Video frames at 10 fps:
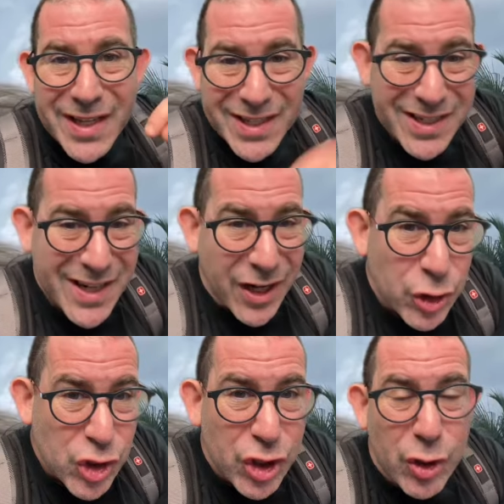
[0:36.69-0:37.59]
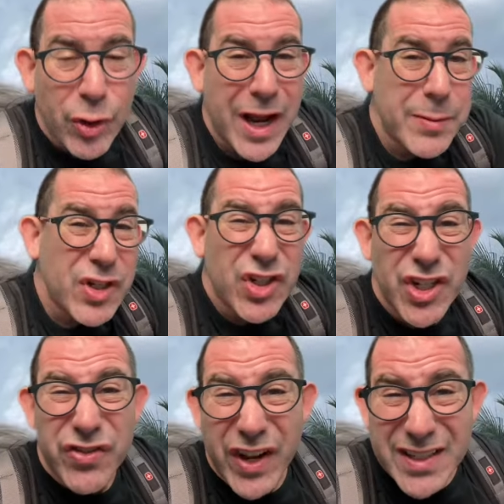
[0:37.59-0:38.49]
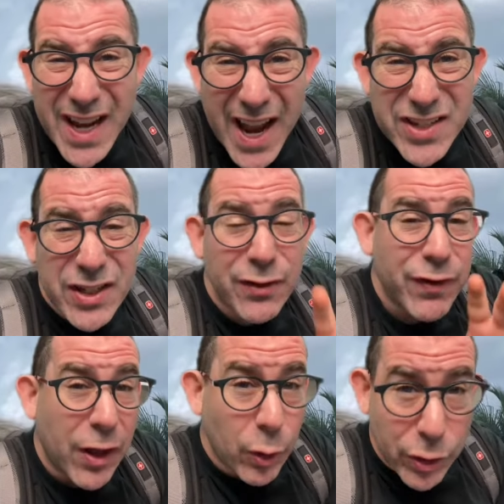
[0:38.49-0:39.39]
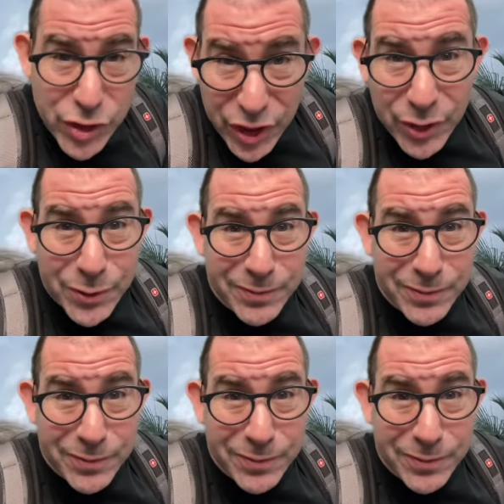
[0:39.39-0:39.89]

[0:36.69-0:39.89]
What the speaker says: This is Dr. Jill Grimes. She's fantastic. Follow her too.